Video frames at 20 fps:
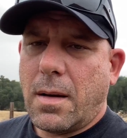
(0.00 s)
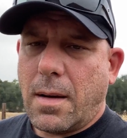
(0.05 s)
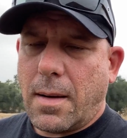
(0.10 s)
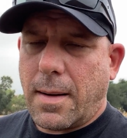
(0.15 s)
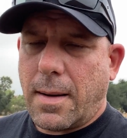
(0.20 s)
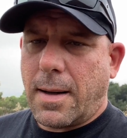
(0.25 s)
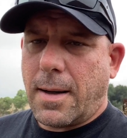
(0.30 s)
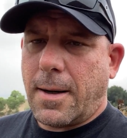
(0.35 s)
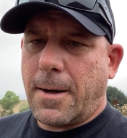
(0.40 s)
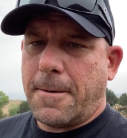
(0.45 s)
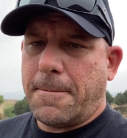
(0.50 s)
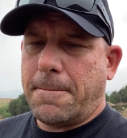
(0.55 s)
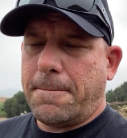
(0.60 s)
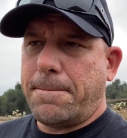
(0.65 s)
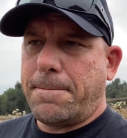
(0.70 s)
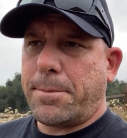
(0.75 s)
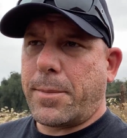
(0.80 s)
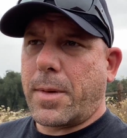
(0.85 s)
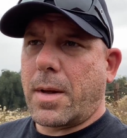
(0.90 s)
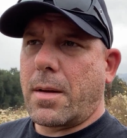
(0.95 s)

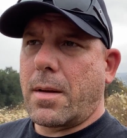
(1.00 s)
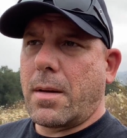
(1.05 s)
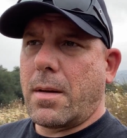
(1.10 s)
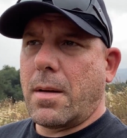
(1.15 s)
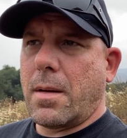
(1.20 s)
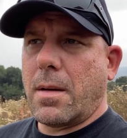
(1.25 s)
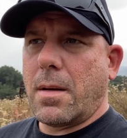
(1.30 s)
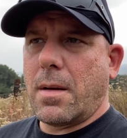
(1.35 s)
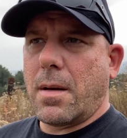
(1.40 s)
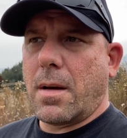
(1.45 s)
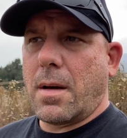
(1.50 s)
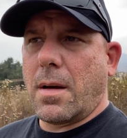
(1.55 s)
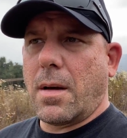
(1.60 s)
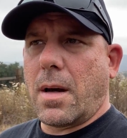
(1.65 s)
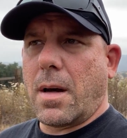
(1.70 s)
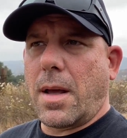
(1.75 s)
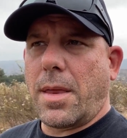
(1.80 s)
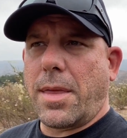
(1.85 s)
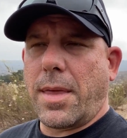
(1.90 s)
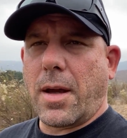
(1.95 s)

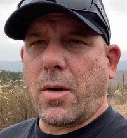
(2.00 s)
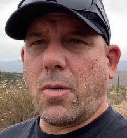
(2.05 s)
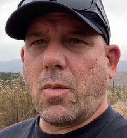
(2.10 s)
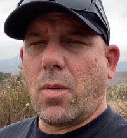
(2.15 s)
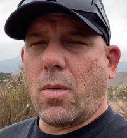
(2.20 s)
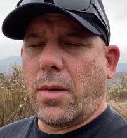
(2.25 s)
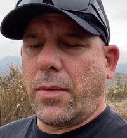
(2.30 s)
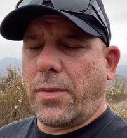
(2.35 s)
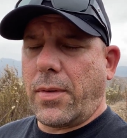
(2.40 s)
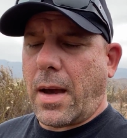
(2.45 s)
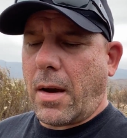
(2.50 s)
I think once